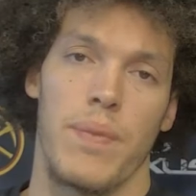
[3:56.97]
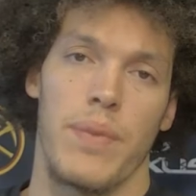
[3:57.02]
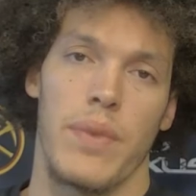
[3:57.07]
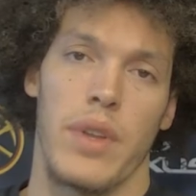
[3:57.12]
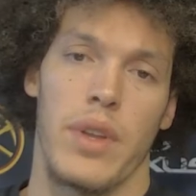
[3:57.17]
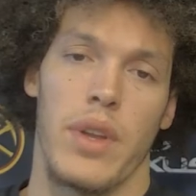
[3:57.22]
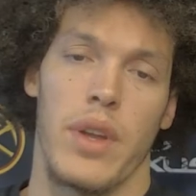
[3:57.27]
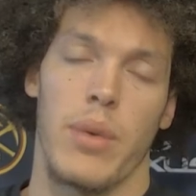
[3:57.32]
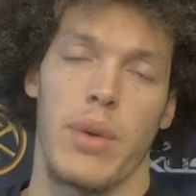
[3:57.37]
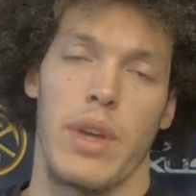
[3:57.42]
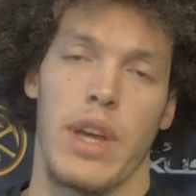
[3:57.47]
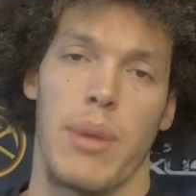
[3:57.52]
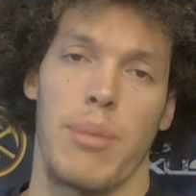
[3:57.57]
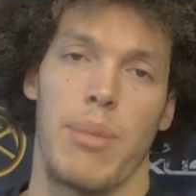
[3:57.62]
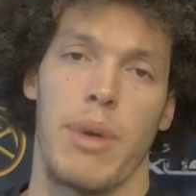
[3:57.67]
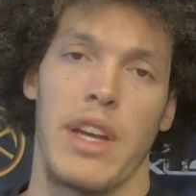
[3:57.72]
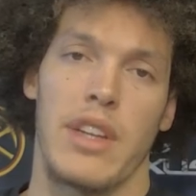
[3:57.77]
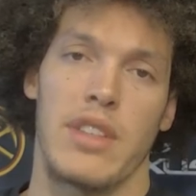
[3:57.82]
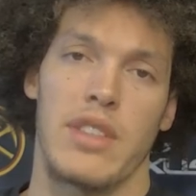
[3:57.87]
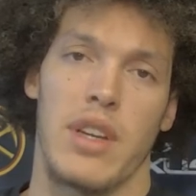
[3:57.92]
You know, we got
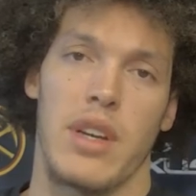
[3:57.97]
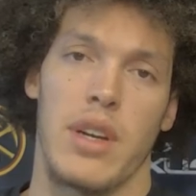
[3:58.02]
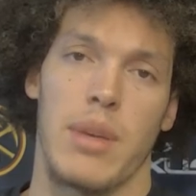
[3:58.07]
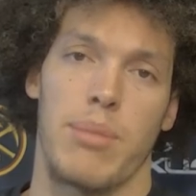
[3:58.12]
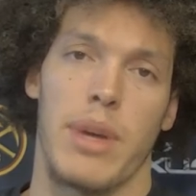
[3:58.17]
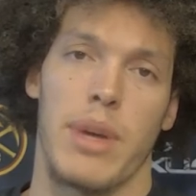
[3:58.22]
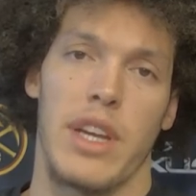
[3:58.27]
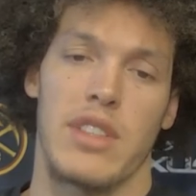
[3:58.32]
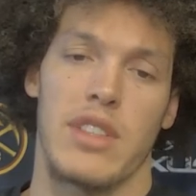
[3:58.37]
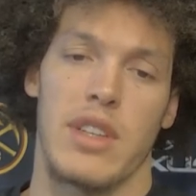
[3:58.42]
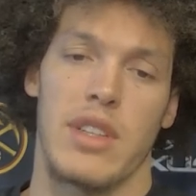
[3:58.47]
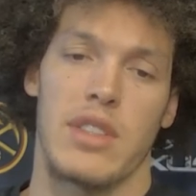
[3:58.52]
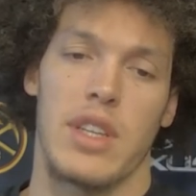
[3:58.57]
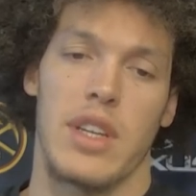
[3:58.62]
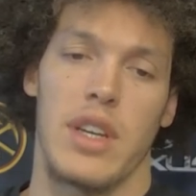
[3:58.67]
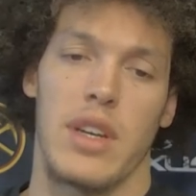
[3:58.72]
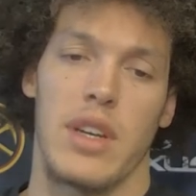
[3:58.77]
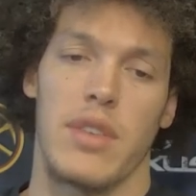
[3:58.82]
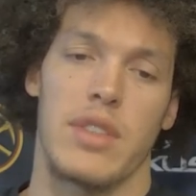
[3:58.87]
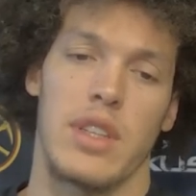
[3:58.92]
to pace, our, pace
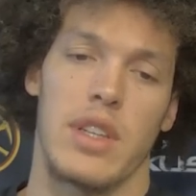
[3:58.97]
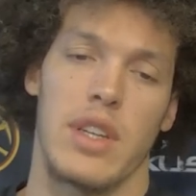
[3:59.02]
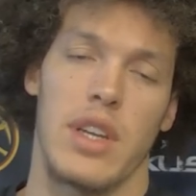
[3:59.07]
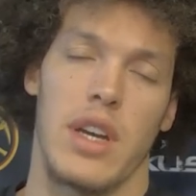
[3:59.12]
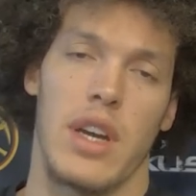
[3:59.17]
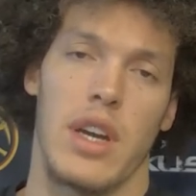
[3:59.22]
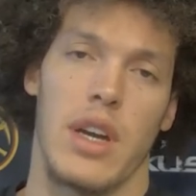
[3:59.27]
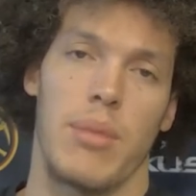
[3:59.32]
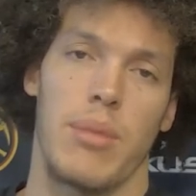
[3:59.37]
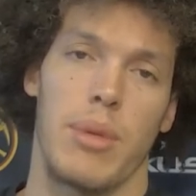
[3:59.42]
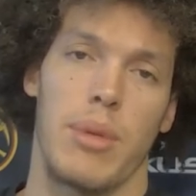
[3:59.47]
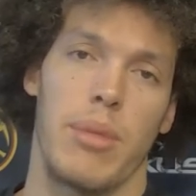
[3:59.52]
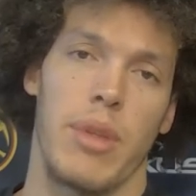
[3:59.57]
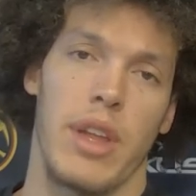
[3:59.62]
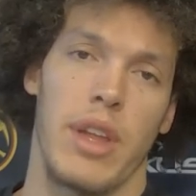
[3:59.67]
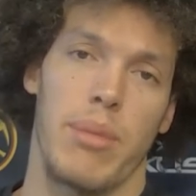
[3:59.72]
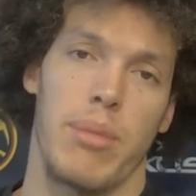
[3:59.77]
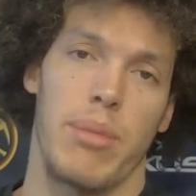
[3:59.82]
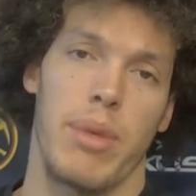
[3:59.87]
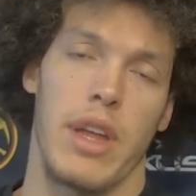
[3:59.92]
ourselves uh, be
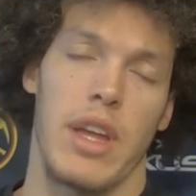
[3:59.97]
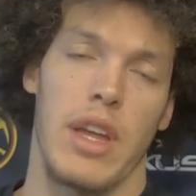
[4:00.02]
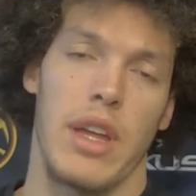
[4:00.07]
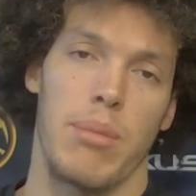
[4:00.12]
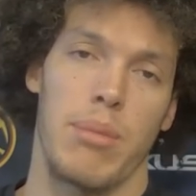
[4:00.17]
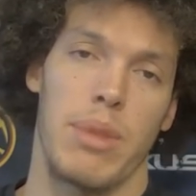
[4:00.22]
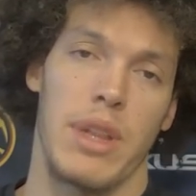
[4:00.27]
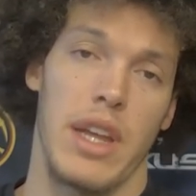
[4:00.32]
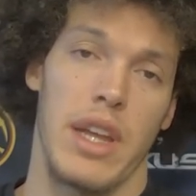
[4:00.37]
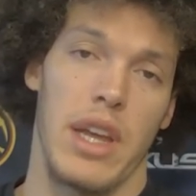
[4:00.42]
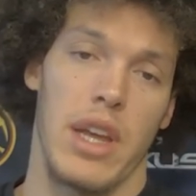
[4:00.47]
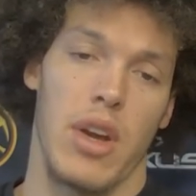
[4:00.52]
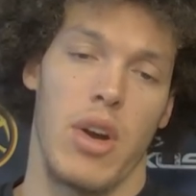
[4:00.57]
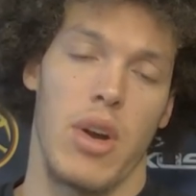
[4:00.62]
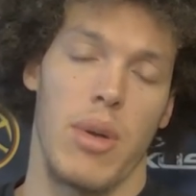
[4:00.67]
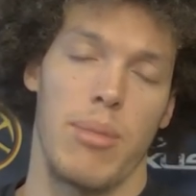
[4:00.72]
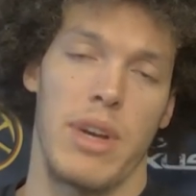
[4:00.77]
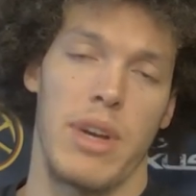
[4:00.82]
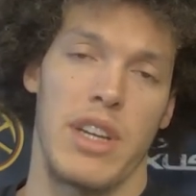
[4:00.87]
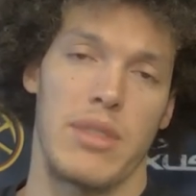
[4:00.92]
play, playing
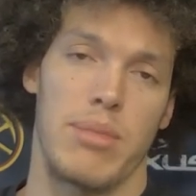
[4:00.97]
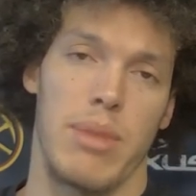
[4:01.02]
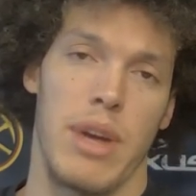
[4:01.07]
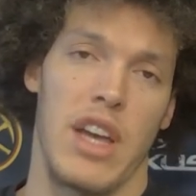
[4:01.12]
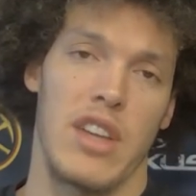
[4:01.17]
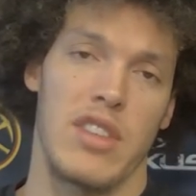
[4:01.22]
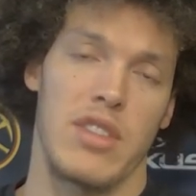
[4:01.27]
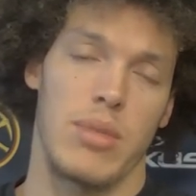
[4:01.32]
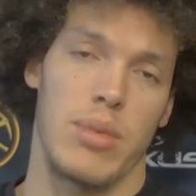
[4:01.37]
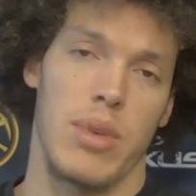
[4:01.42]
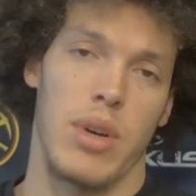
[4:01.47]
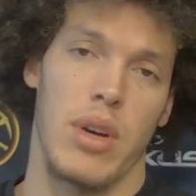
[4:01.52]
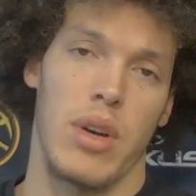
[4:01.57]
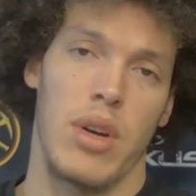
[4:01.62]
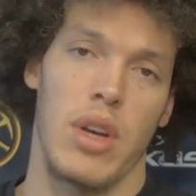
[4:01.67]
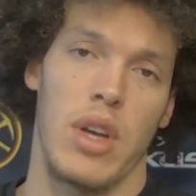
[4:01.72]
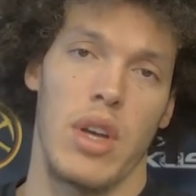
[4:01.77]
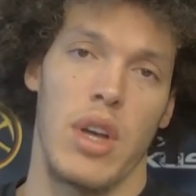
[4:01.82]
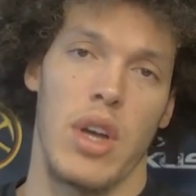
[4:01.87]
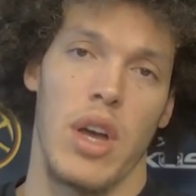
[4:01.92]
our best
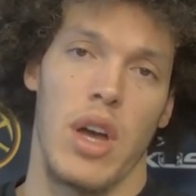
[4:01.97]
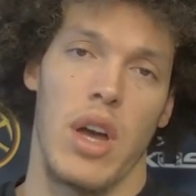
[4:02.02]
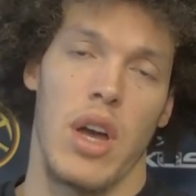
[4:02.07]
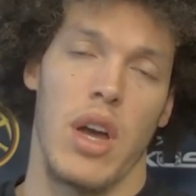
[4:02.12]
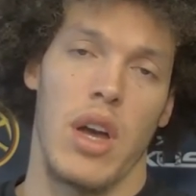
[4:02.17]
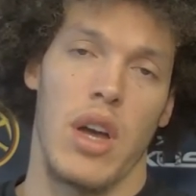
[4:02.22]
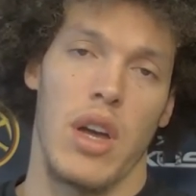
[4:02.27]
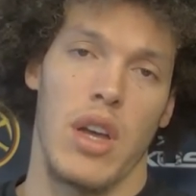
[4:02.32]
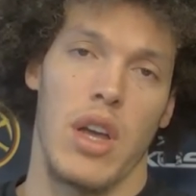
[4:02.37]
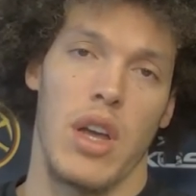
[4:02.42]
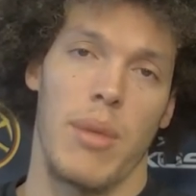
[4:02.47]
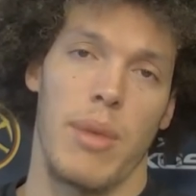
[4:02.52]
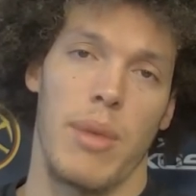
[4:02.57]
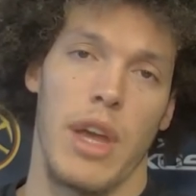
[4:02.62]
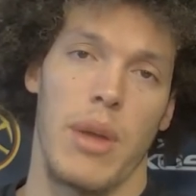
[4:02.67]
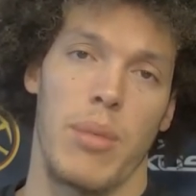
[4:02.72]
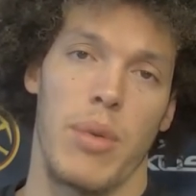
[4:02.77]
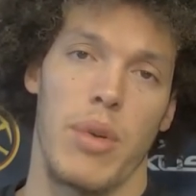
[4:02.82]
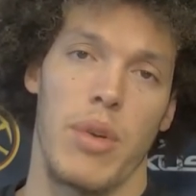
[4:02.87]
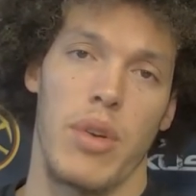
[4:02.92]
basketball uh, come
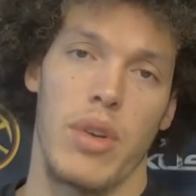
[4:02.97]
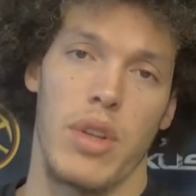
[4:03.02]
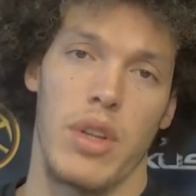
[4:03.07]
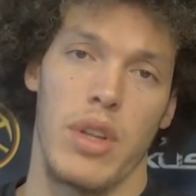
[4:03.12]
April